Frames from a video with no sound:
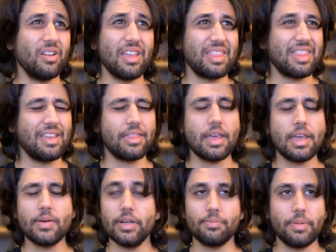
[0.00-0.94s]
I, they,
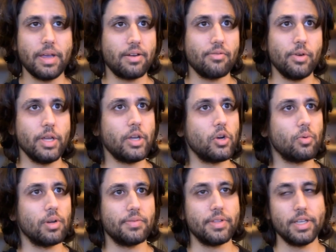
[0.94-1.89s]
they always pick really good
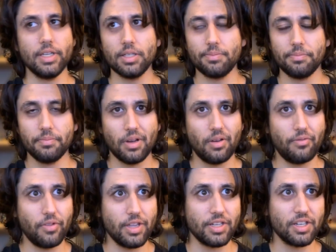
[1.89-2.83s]
ones for these
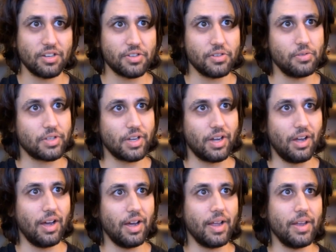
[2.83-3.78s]
for these articles,
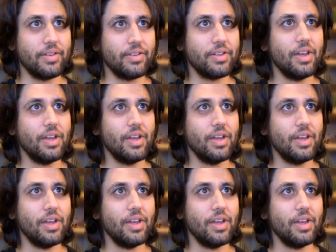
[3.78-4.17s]
and